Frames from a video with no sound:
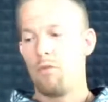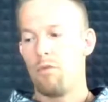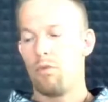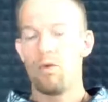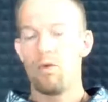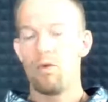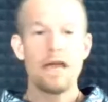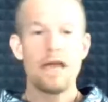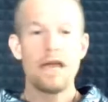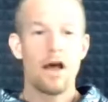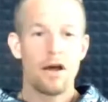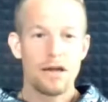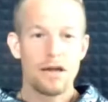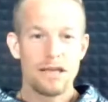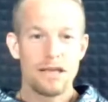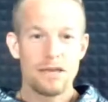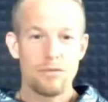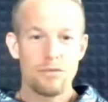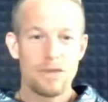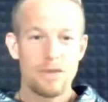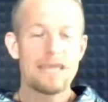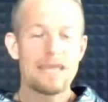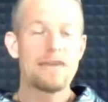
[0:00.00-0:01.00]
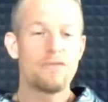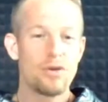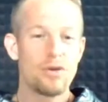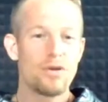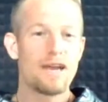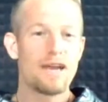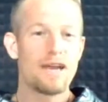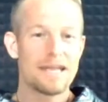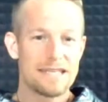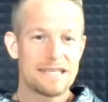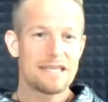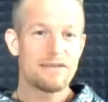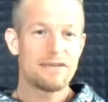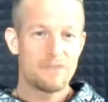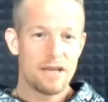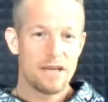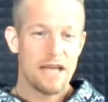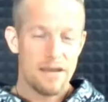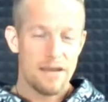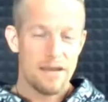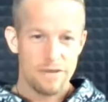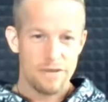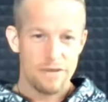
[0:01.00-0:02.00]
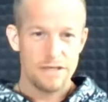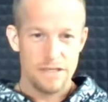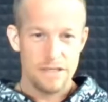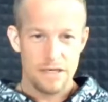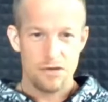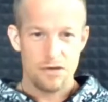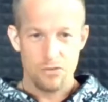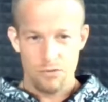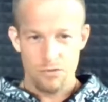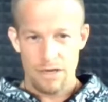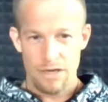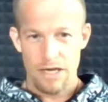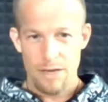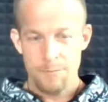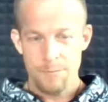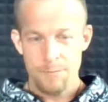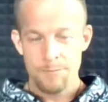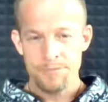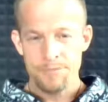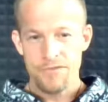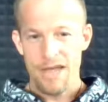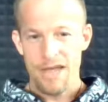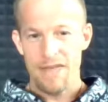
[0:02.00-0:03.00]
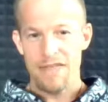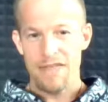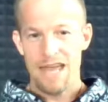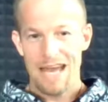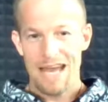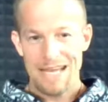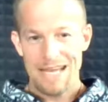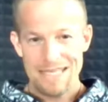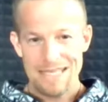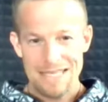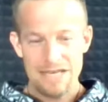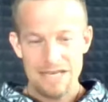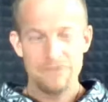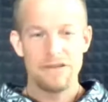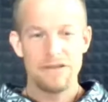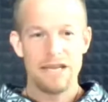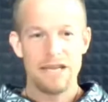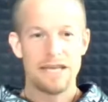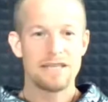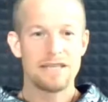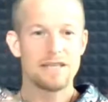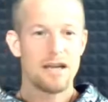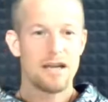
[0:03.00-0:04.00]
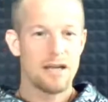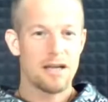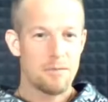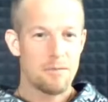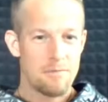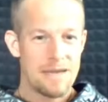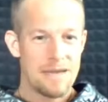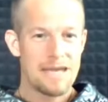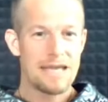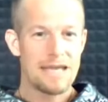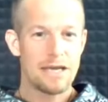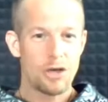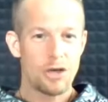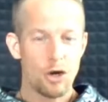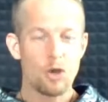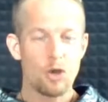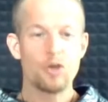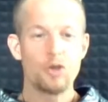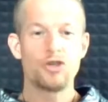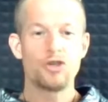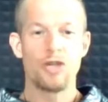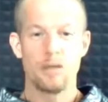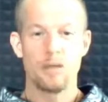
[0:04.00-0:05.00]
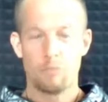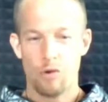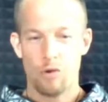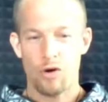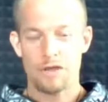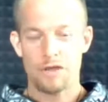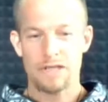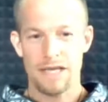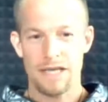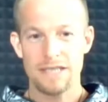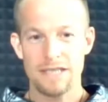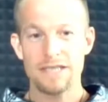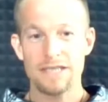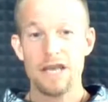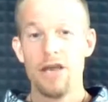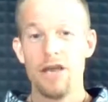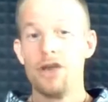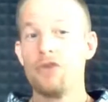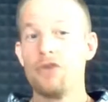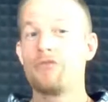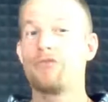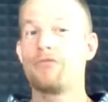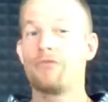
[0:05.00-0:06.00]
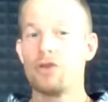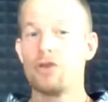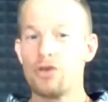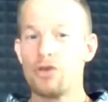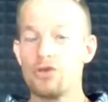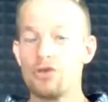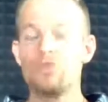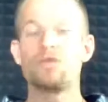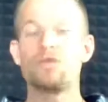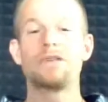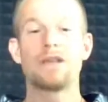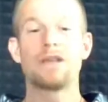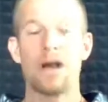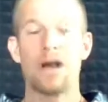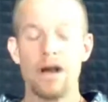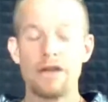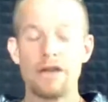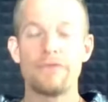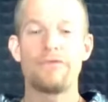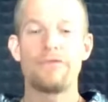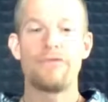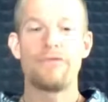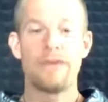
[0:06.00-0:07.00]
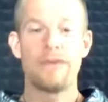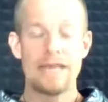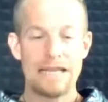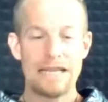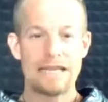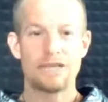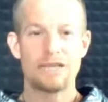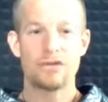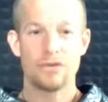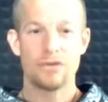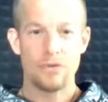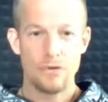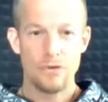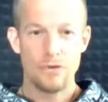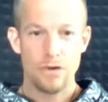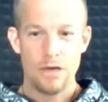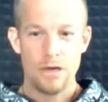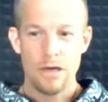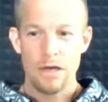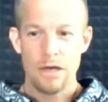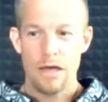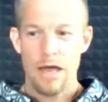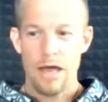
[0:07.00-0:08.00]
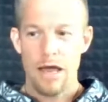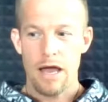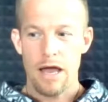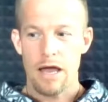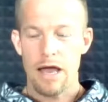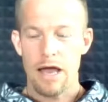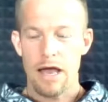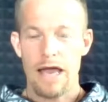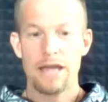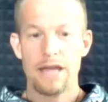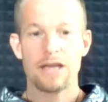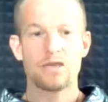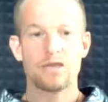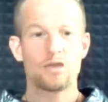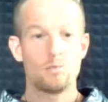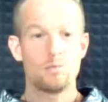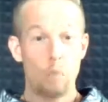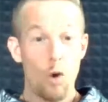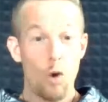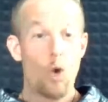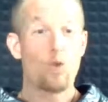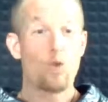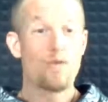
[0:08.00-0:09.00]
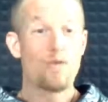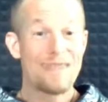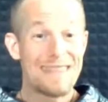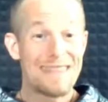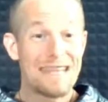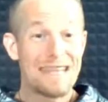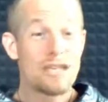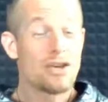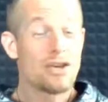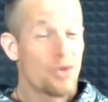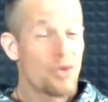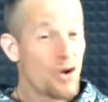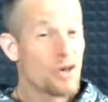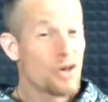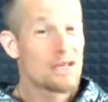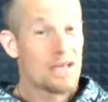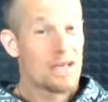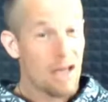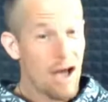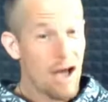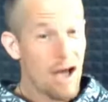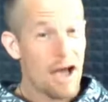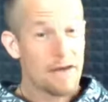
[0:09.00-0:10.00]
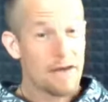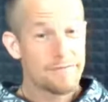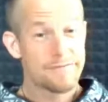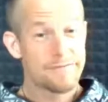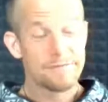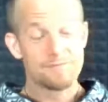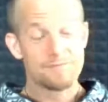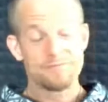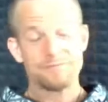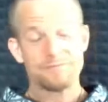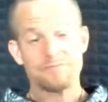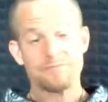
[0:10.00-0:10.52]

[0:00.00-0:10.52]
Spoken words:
We give you an activity every single week. And that activity is like a mini coaching process for you to kind of feel into and explore within your own life